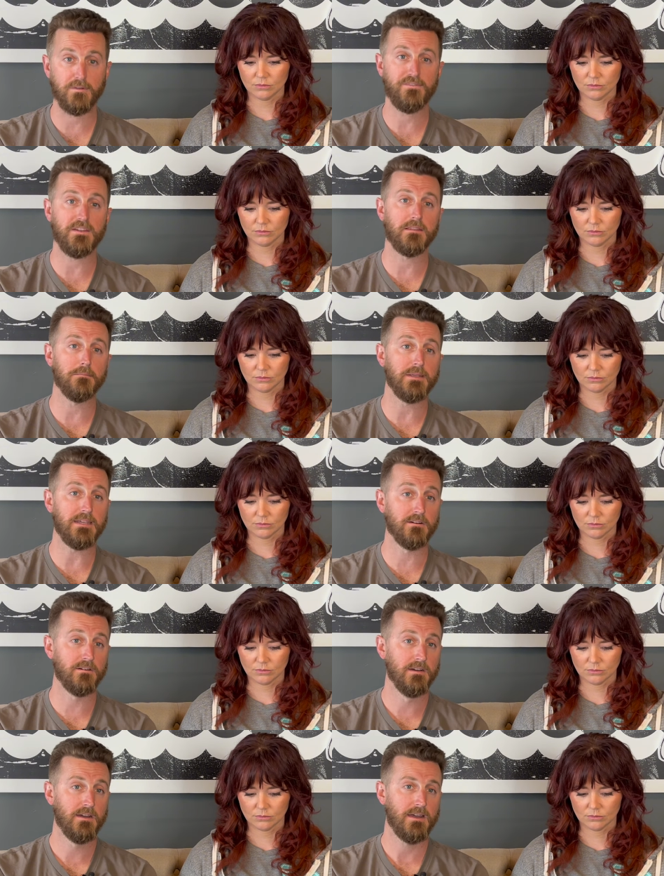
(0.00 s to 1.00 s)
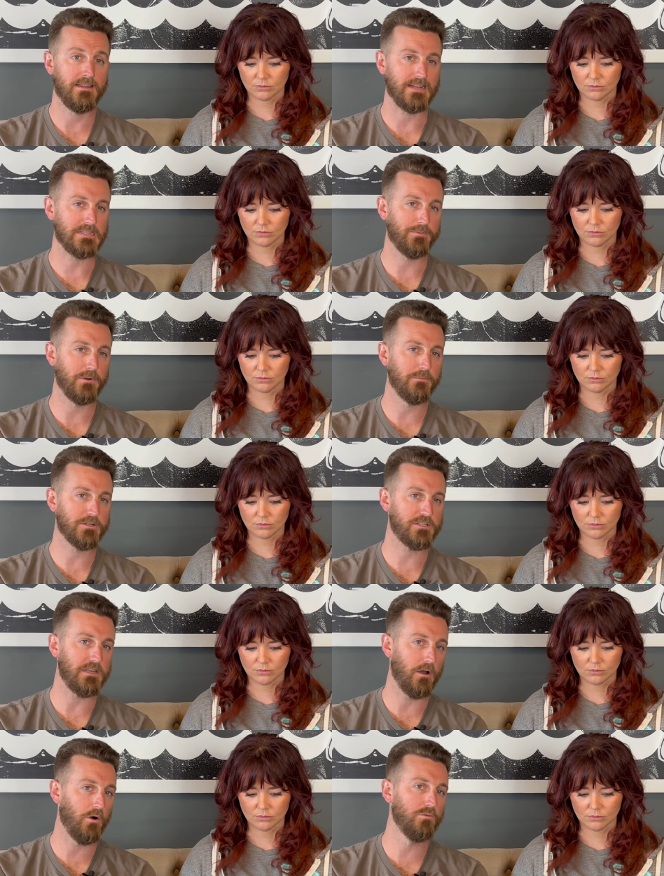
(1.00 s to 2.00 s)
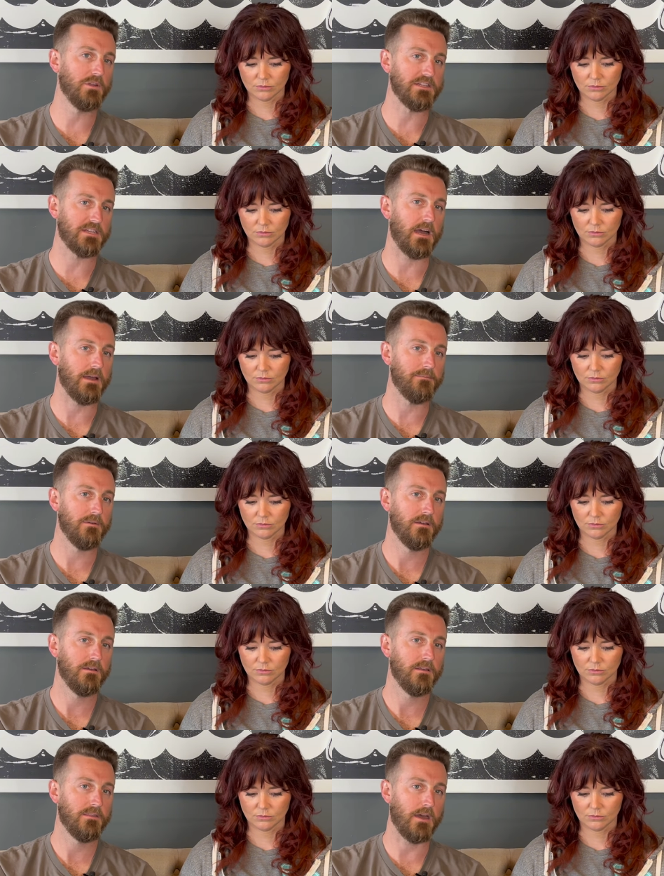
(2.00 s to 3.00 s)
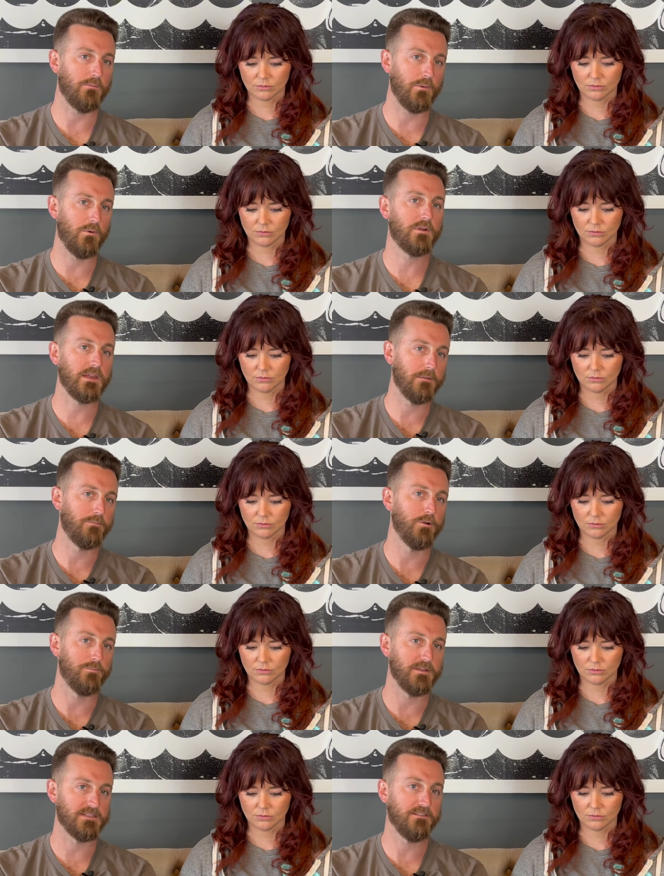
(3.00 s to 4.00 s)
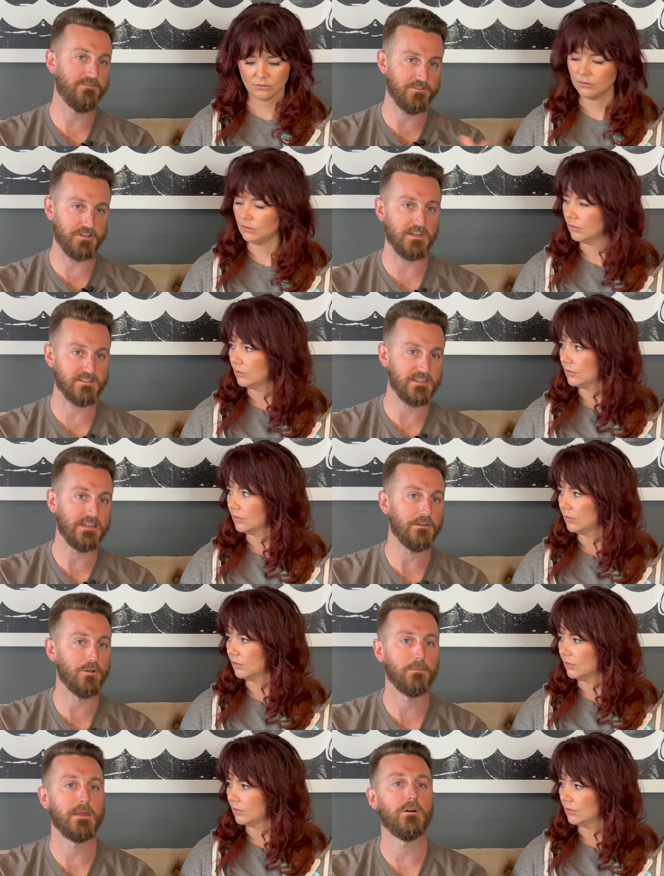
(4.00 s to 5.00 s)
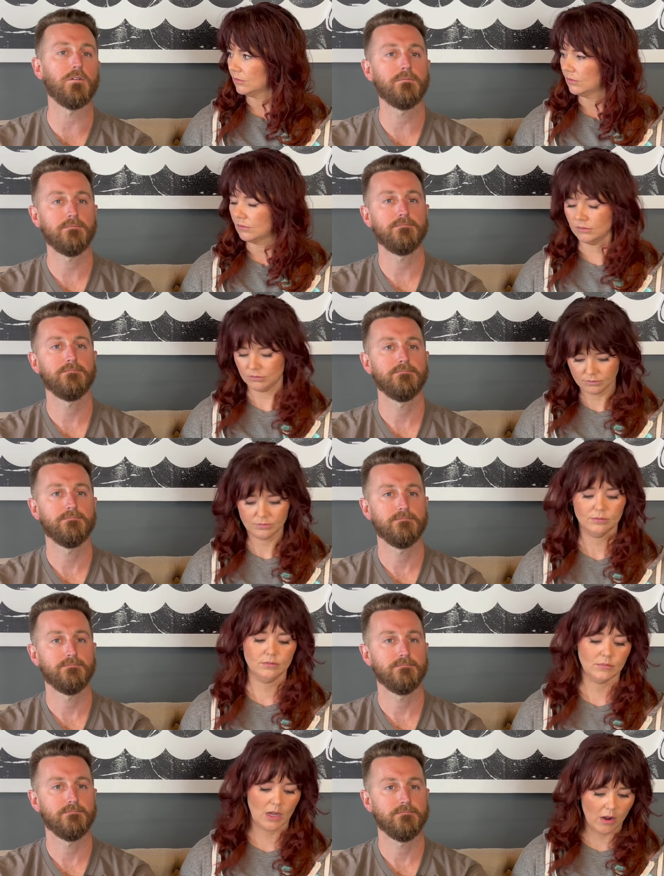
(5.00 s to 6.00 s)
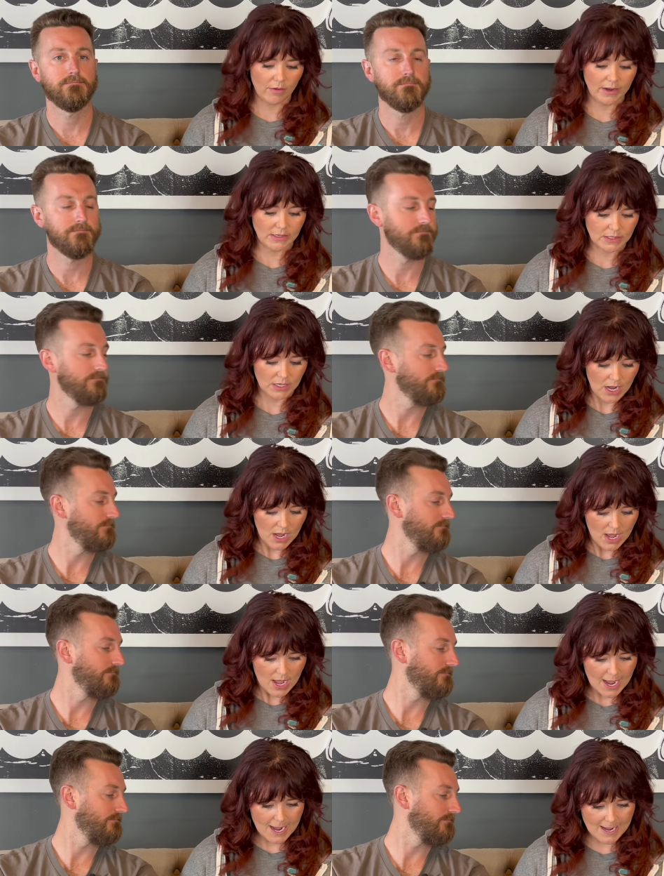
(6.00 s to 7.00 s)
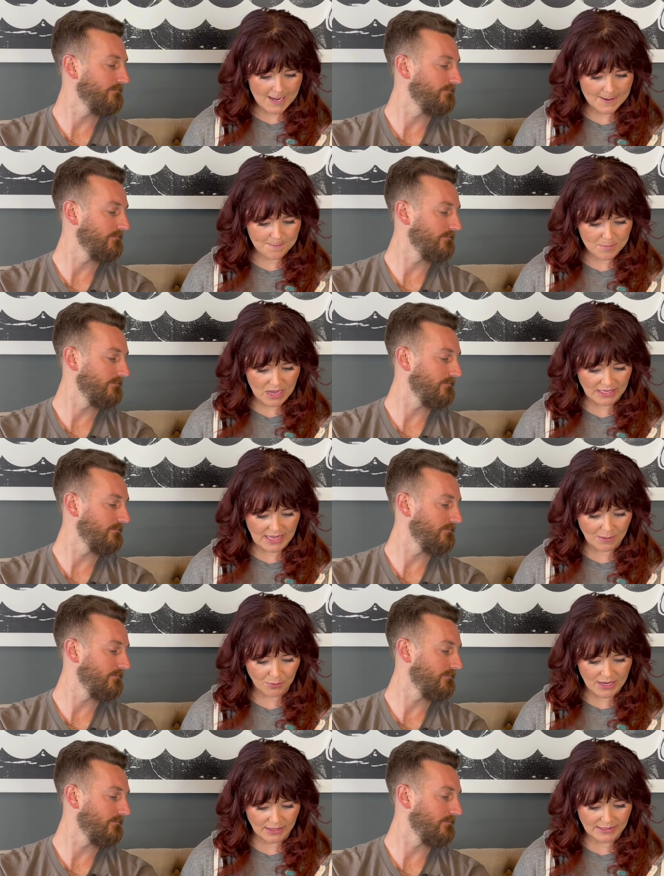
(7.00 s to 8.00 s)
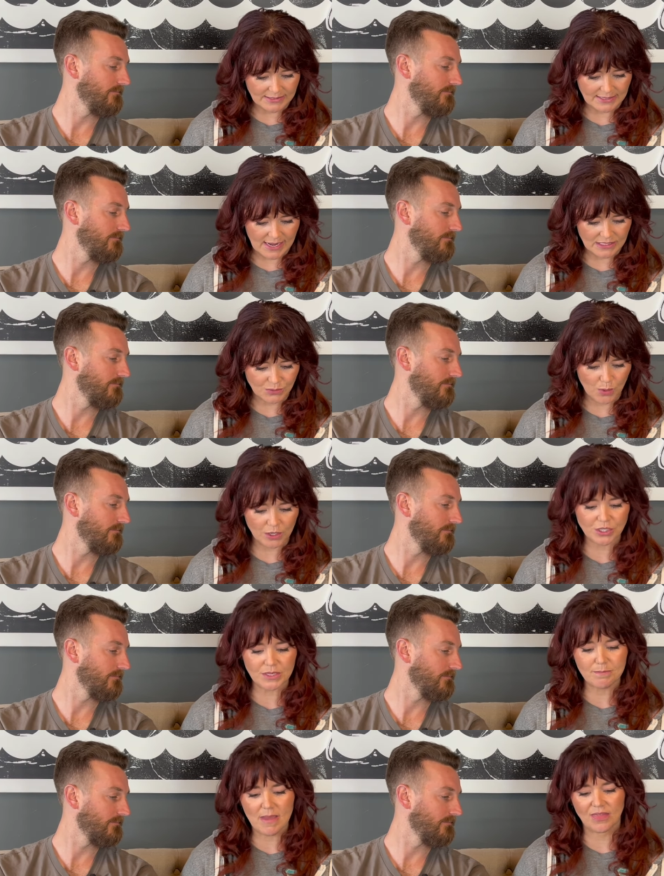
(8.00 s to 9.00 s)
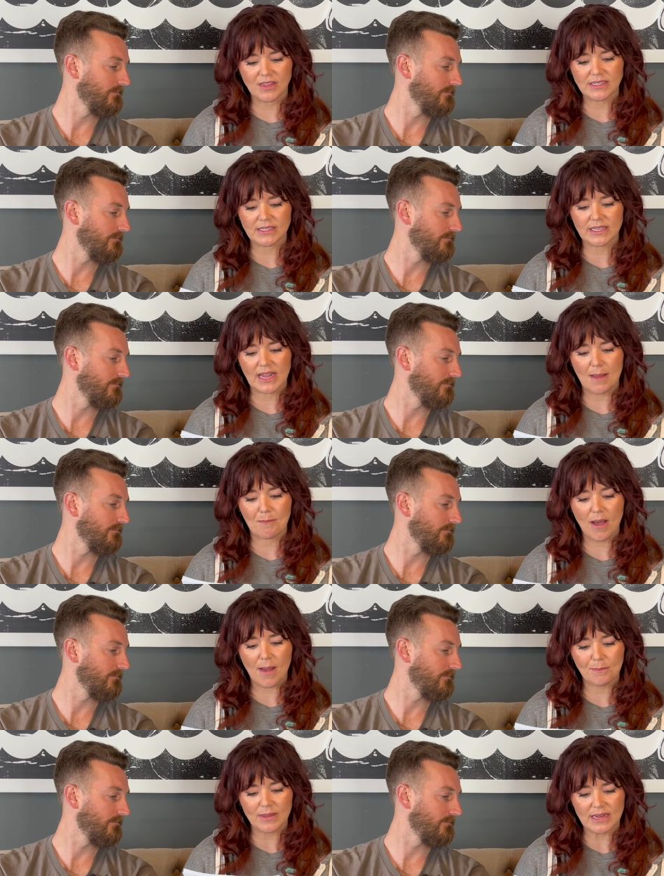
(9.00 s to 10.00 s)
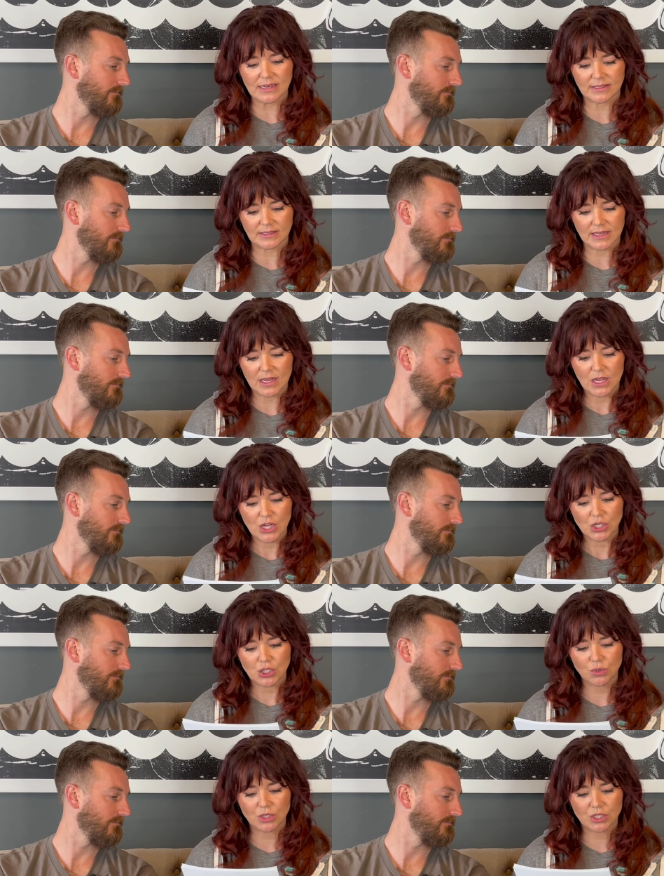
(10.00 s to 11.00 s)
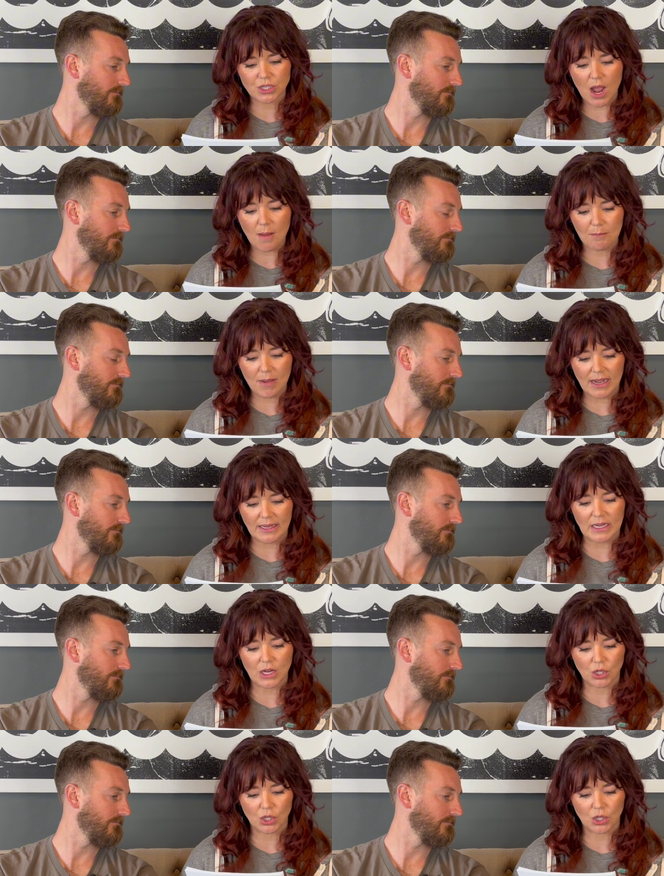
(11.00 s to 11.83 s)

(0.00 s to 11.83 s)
Speaker 1: feed the meal and that's pretty much the only time that we won't get a poop is if she hasn't eaten her meal
Speaker 2: all right um, gabriella says what are some methods to get puppies to stop biting